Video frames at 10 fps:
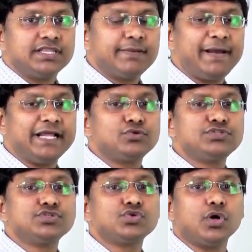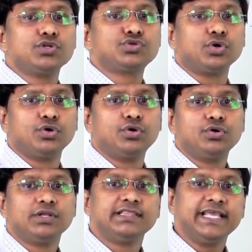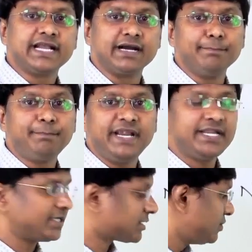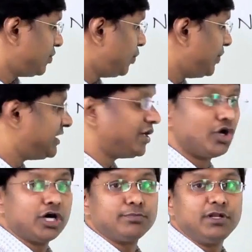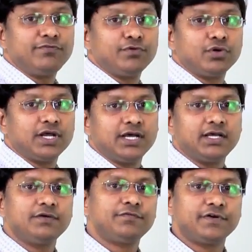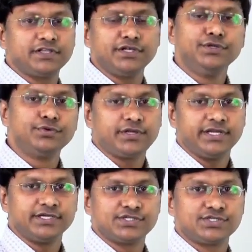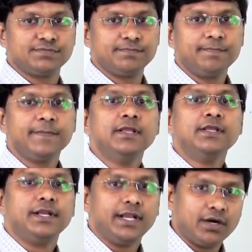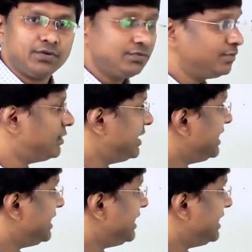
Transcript: The pathogens also, they compete with the normal flora for the nutrients. Now,